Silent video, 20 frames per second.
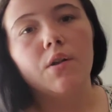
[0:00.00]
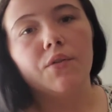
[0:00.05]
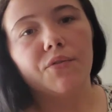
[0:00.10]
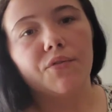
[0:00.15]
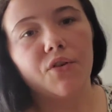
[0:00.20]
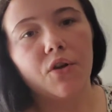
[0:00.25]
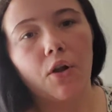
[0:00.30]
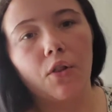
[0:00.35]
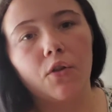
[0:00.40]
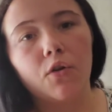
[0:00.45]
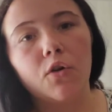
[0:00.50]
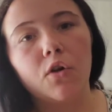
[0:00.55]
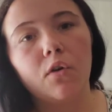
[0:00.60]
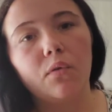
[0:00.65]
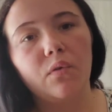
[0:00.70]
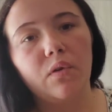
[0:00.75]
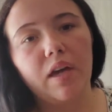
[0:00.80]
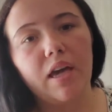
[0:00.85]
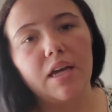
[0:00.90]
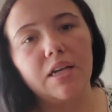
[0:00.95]
Turn on the
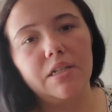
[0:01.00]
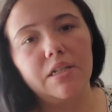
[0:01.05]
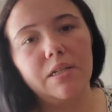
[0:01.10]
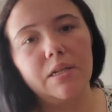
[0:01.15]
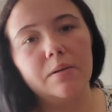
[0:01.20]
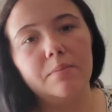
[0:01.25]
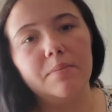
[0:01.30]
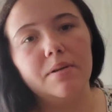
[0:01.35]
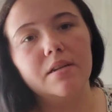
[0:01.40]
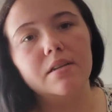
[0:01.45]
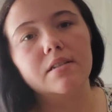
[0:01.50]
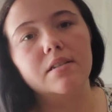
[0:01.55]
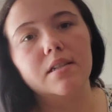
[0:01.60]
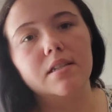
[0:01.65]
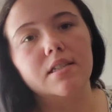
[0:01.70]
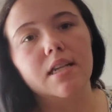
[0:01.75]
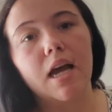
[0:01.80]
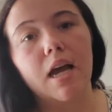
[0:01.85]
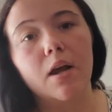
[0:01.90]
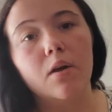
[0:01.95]
notification bells because
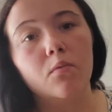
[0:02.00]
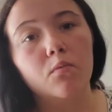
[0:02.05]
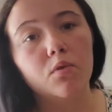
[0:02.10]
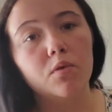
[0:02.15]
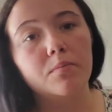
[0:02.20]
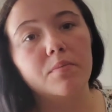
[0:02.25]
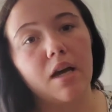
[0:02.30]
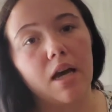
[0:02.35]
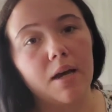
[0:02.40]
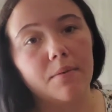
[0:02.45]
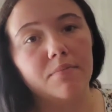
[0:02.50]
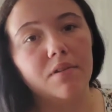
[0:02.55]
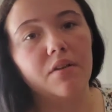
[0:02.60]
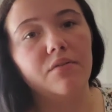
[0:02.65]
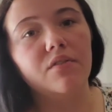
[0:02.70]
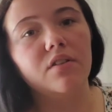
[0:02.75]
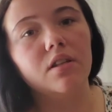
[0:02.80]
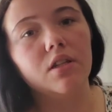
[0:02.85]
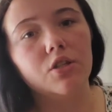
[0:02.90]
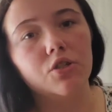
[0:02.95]
I'm
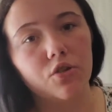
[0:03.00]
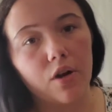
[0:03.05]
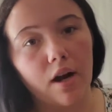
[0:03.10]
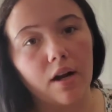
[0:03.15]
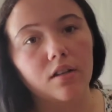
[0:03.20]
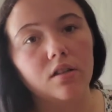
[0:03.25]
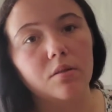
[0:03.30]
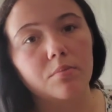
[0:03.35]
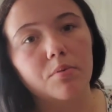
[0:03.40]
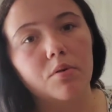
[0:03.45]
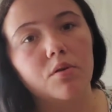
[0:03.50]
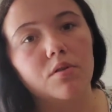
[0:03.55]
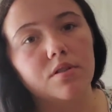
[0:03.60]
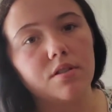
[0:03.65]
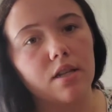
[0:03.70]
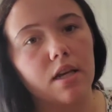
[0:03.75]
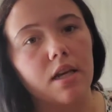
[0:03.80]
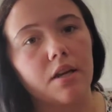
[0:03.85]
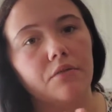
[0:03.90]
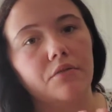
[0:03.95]
definitely trying to post
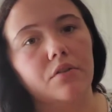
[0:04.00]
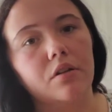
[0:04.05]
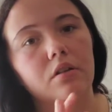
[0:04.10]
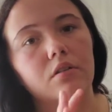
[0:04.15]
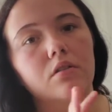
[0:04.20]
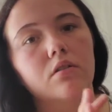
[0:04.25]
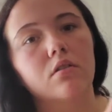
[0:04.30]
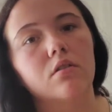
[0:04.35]
every